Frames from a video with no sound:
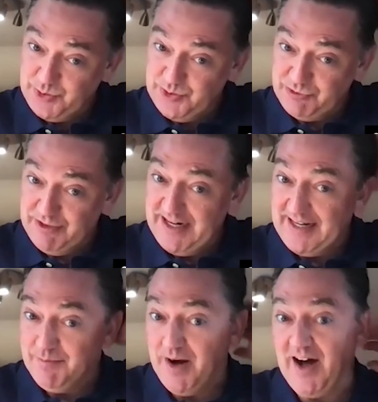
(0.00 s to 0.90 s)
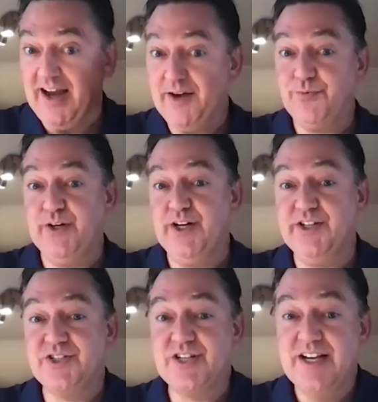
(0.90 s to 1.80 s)
was really my
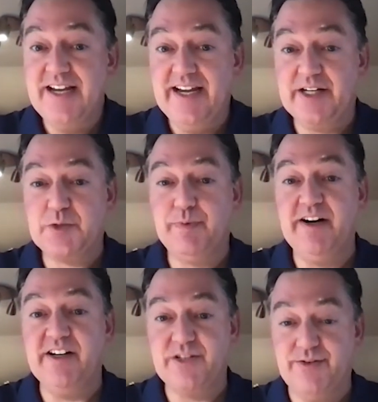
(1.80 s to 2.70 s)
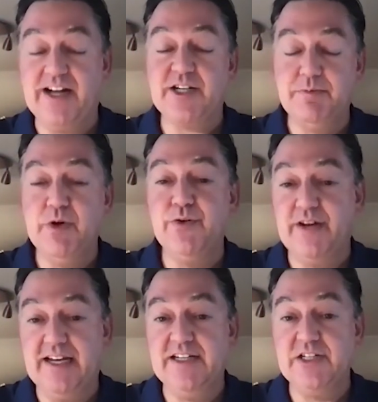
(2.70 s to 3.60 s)
first experience of actually
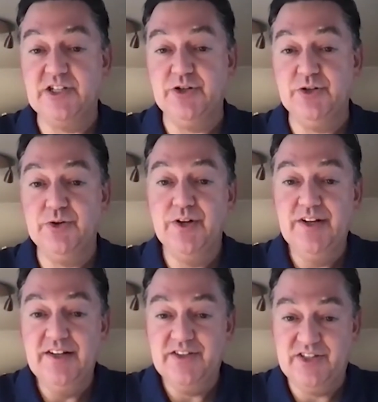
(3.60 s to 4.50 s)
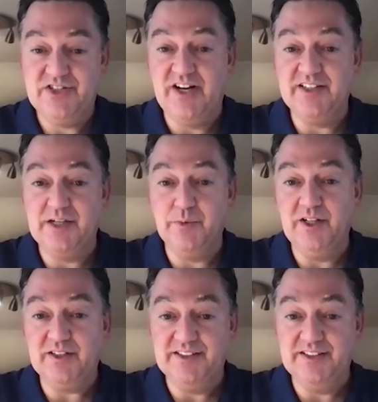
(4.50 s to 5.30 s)
moving into the startup world.